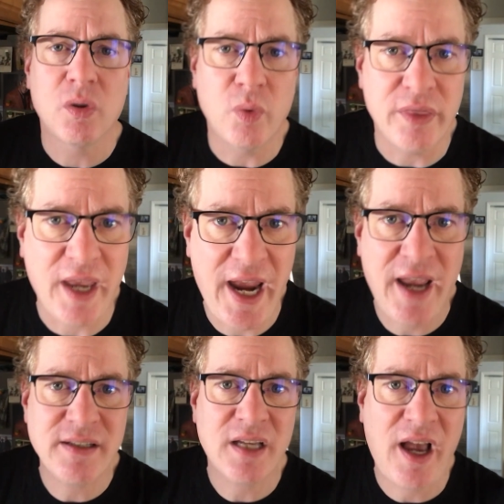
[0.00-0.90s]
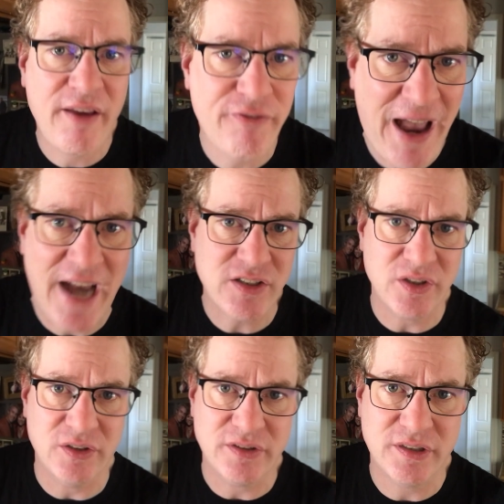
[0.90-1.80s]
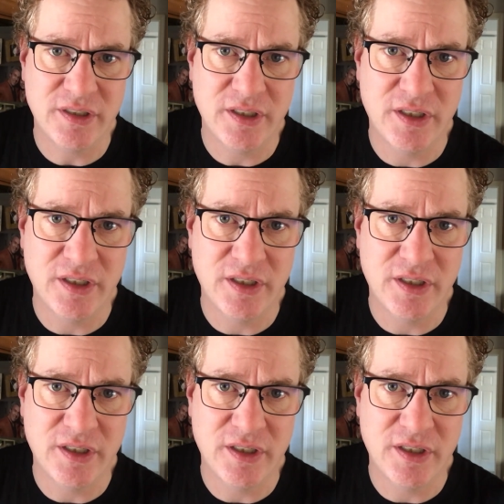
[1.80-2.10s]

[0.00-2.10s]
with anti vaxxers.